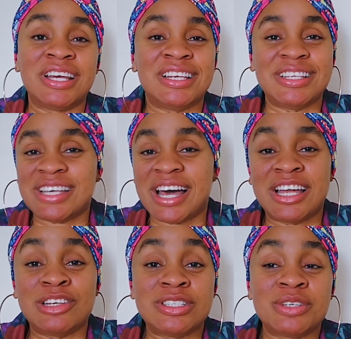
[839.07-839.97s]
Later
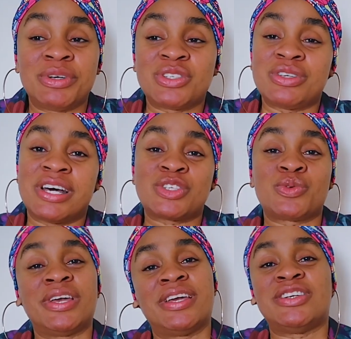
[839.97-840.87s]
on, Lucy went to that
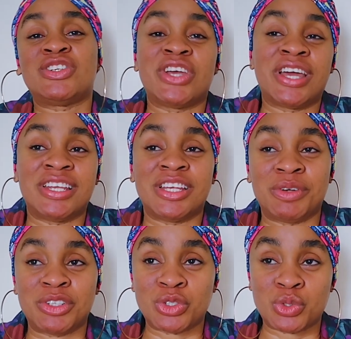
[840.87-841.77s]
swinging chair, and then we're
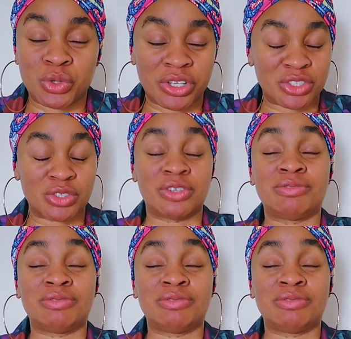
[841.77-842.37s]
just talking. So